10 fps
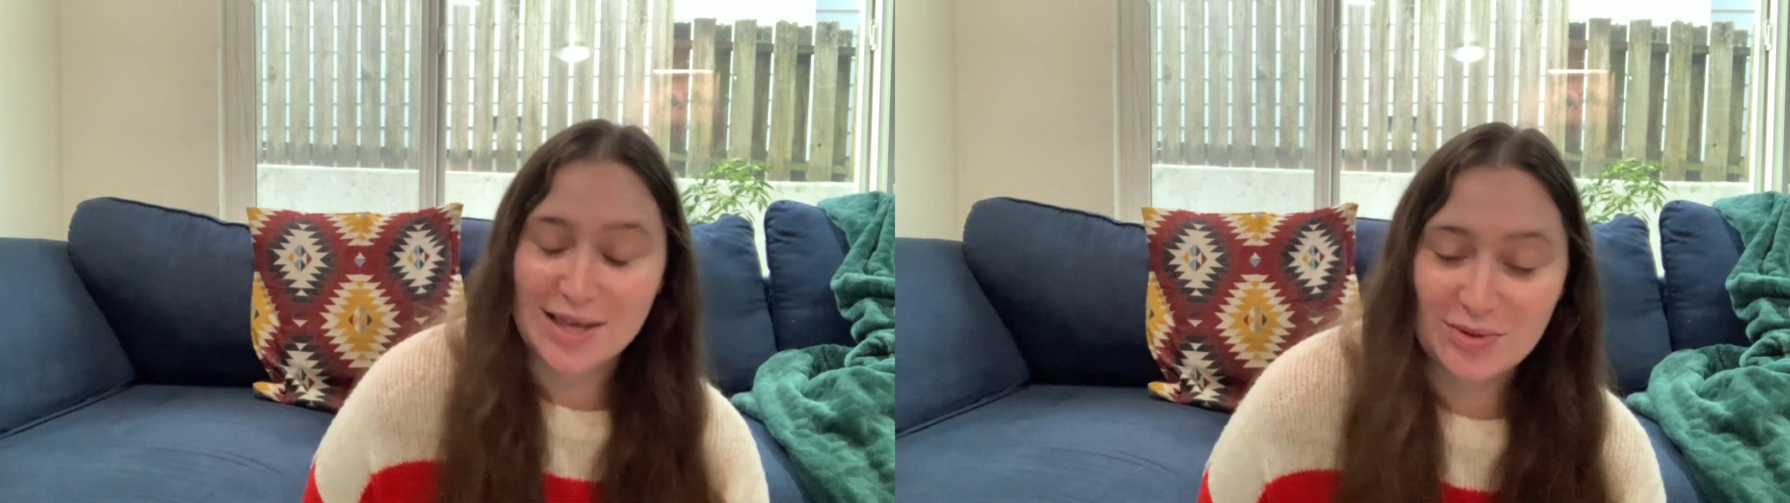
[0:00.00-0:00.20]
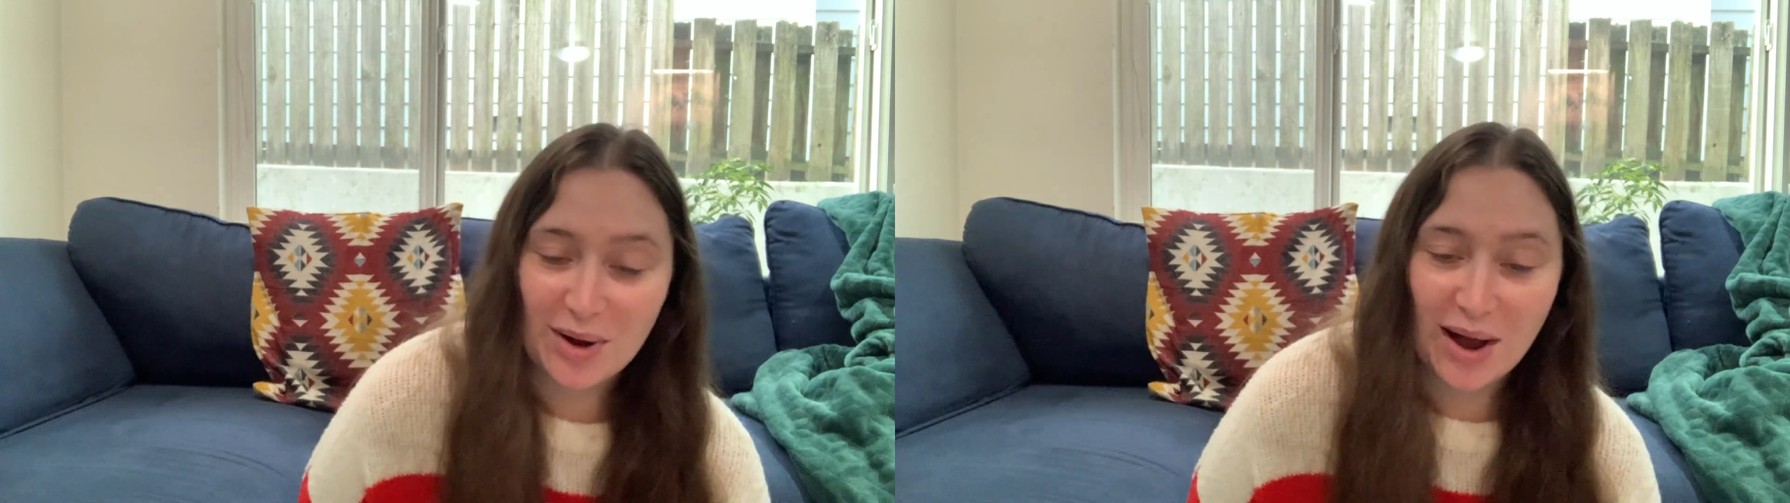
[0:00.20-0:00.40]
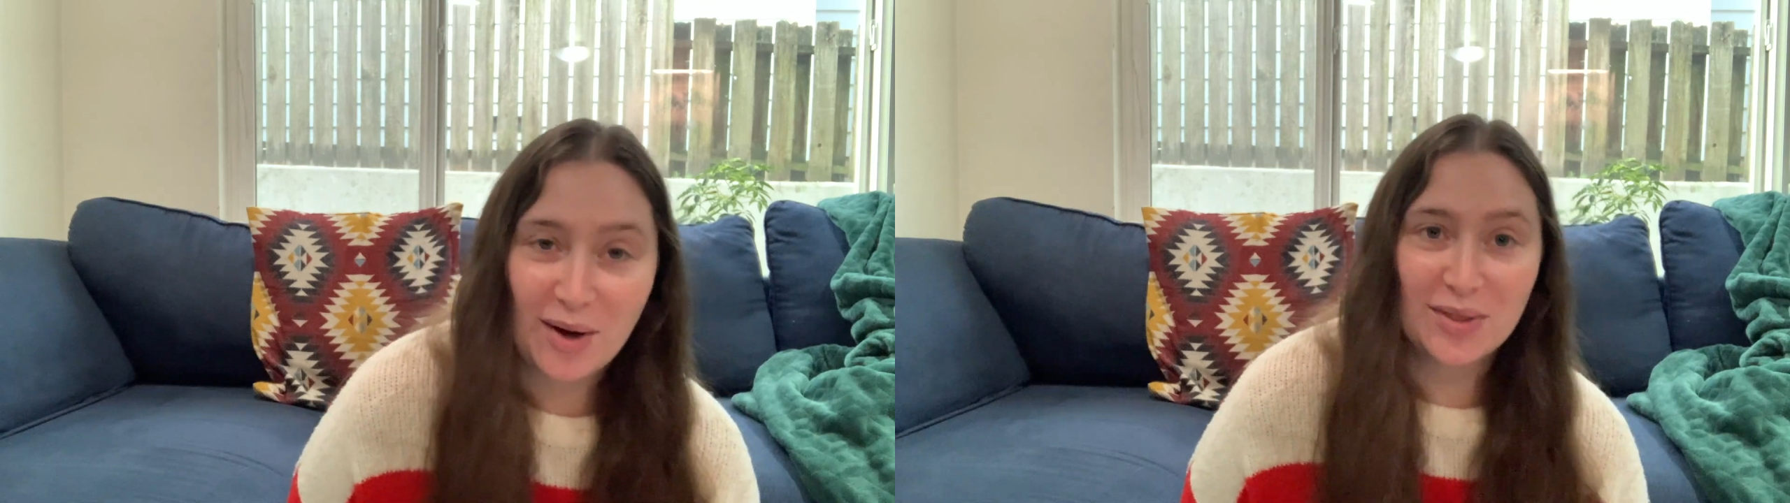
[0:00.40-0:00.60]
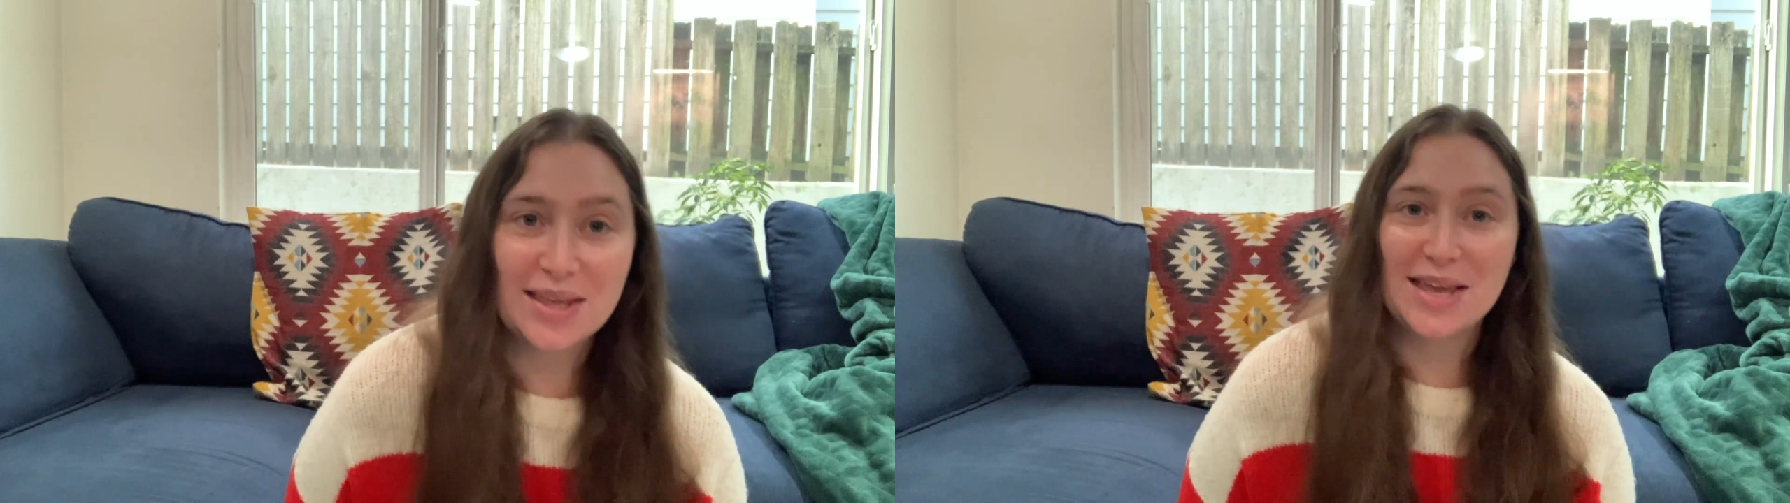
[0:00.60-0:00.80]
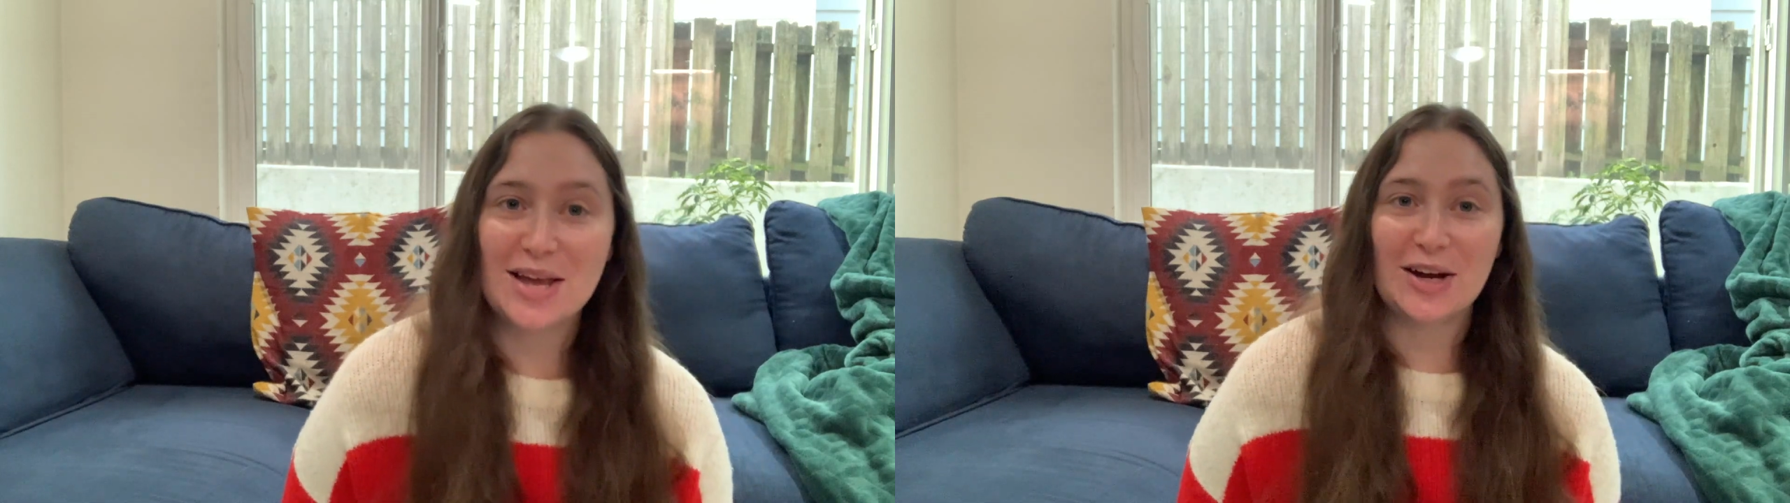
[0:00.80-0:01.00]
throughout the
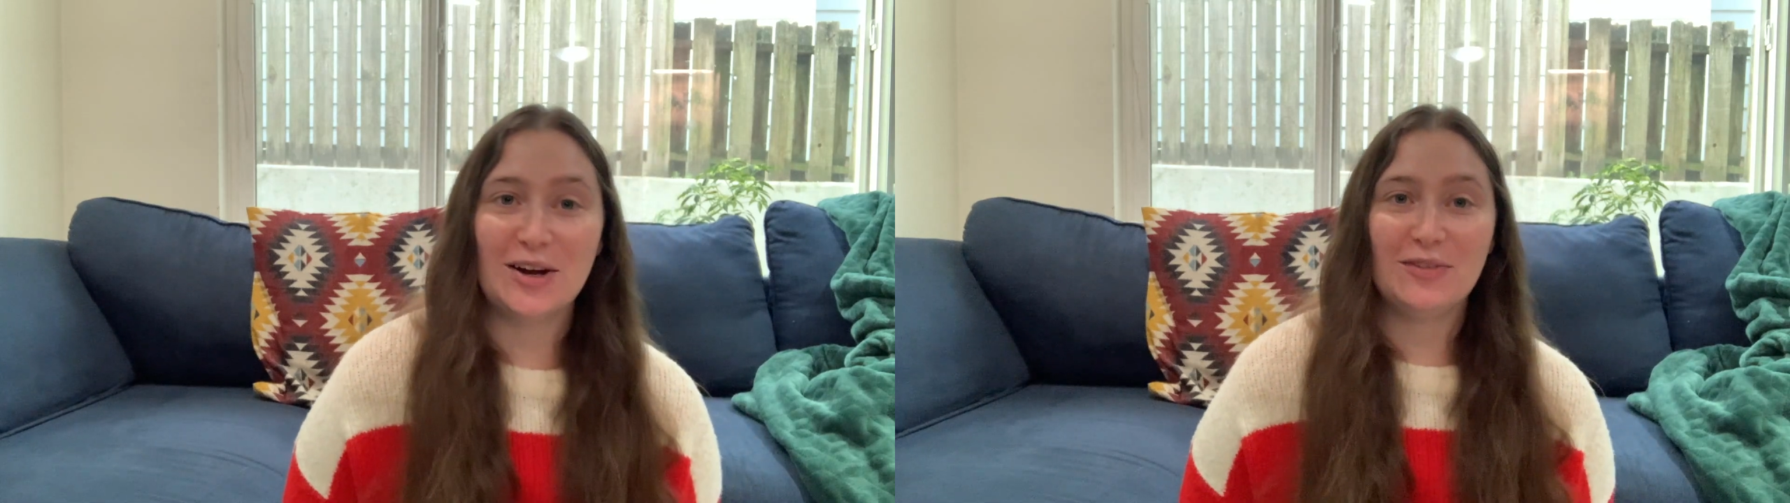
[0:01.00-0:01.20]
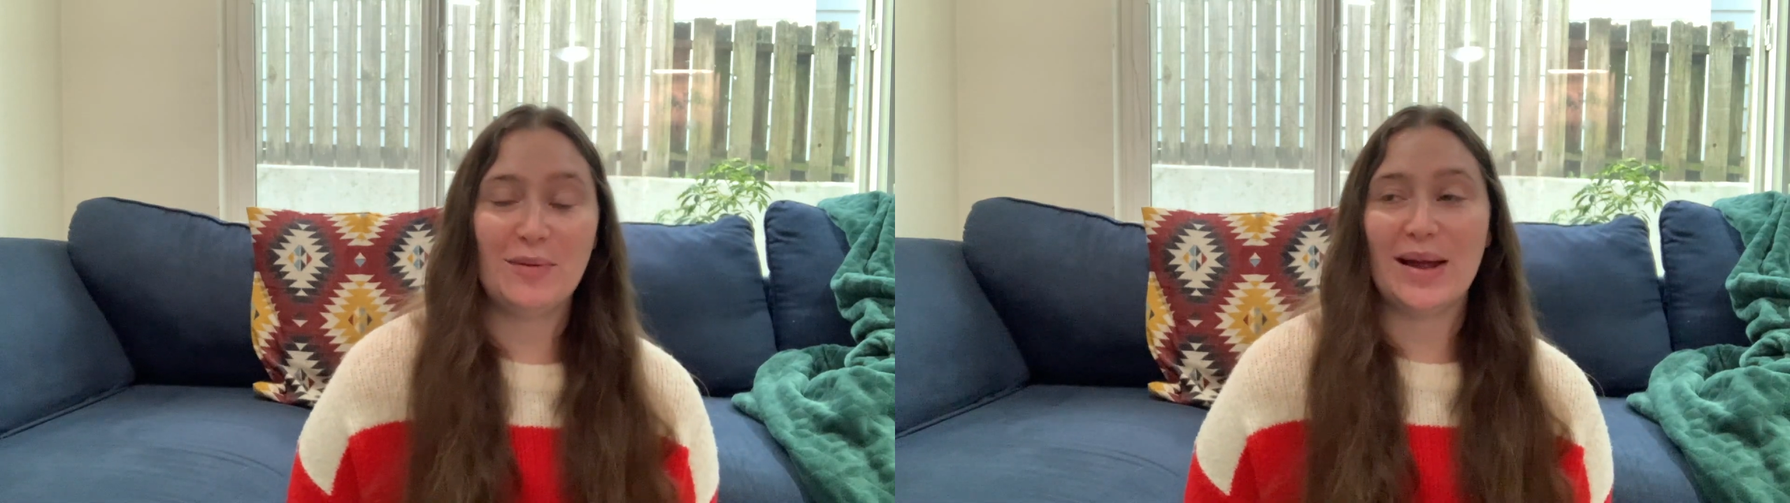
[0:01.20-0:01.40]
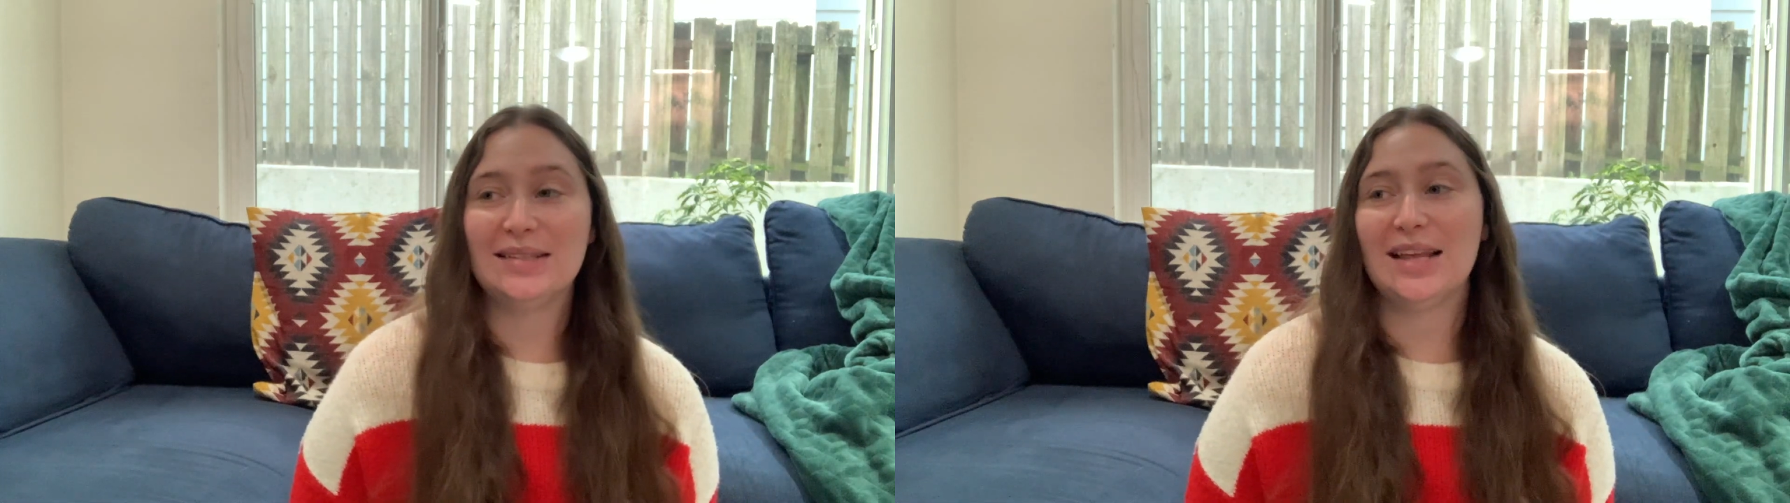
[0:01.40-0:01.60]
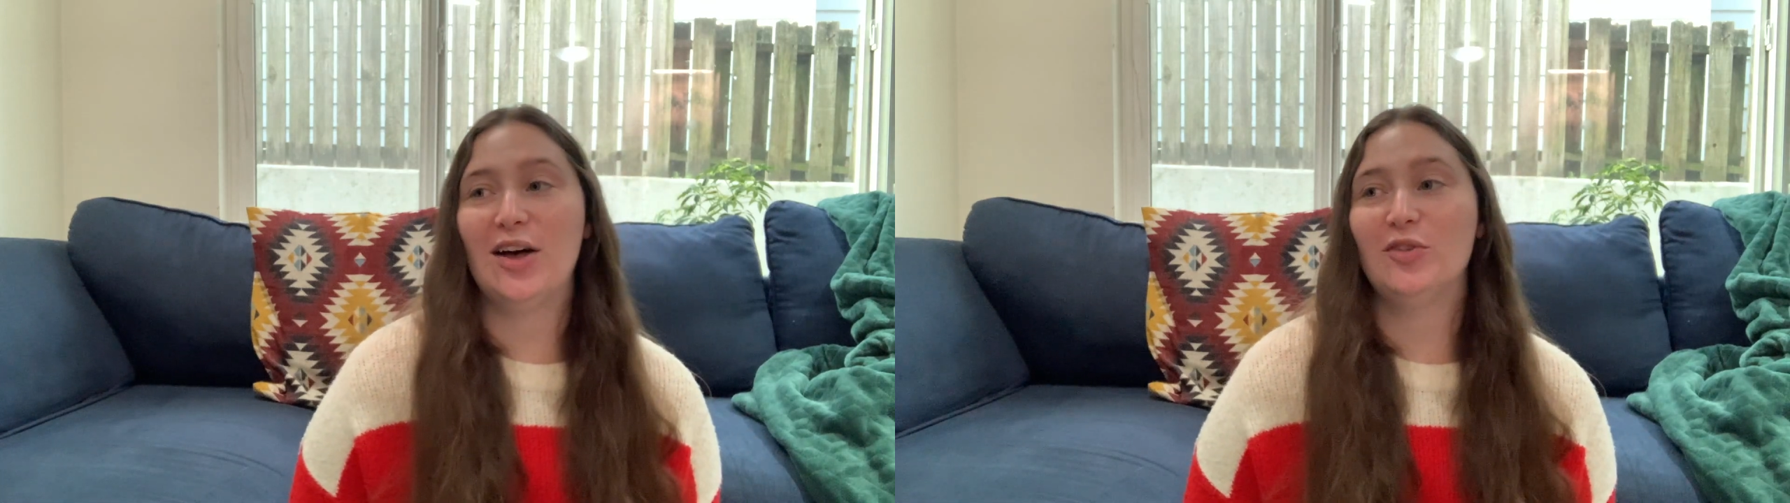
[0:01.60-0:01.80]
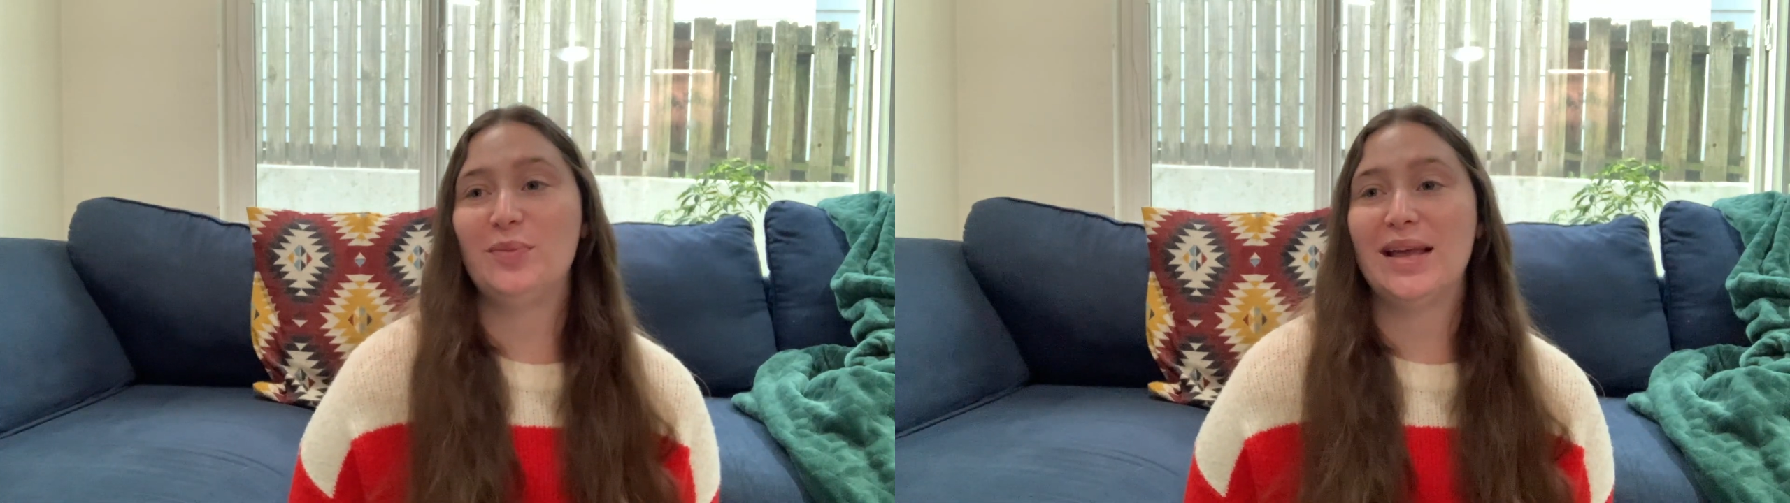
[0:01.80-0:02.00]
year for
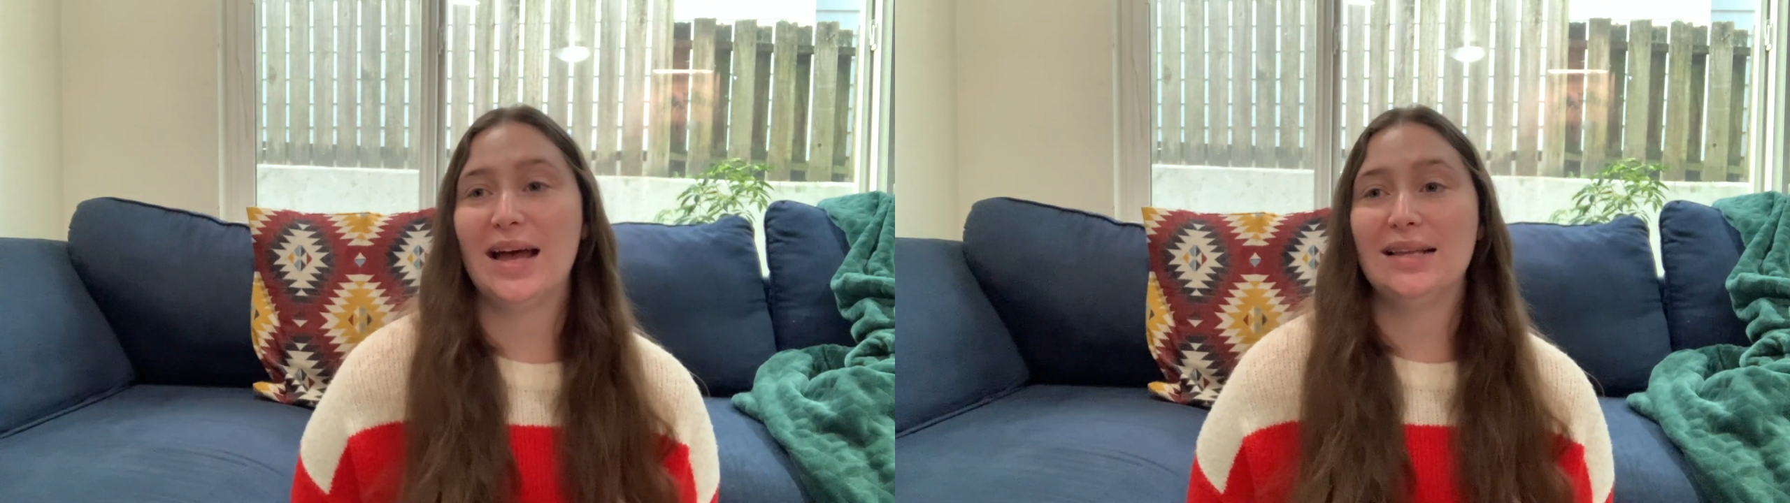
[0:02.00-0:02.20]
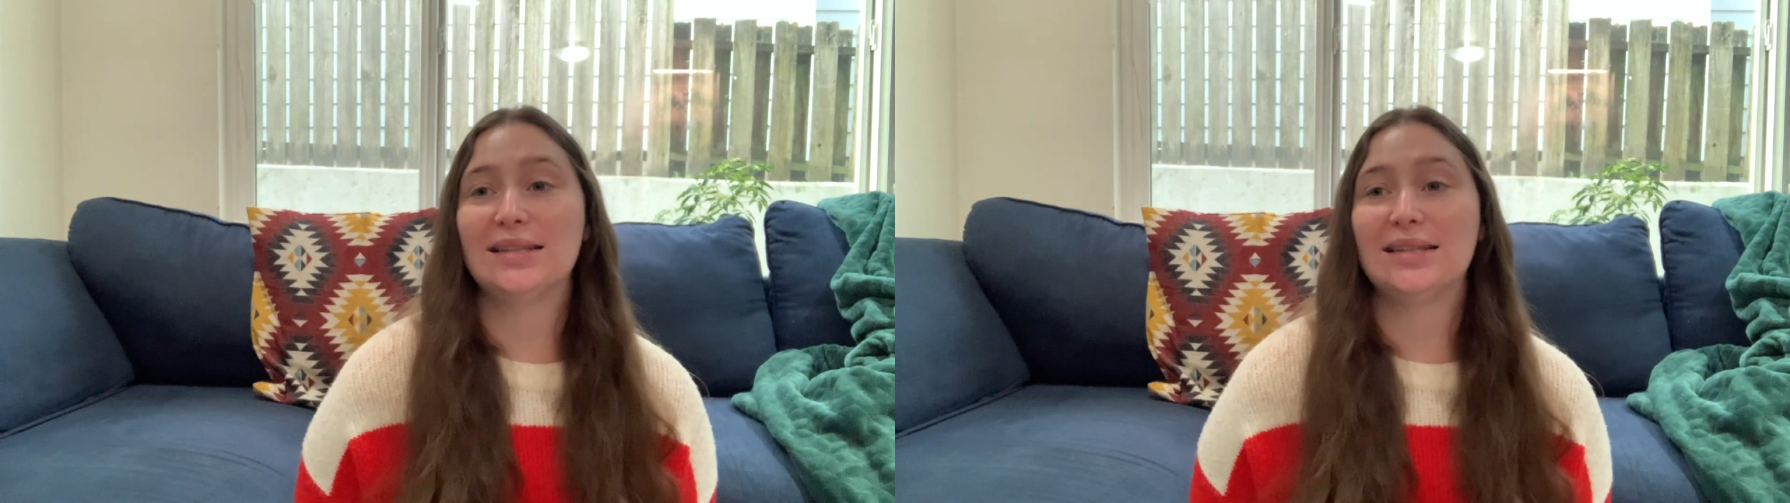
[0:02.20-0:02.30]
myself because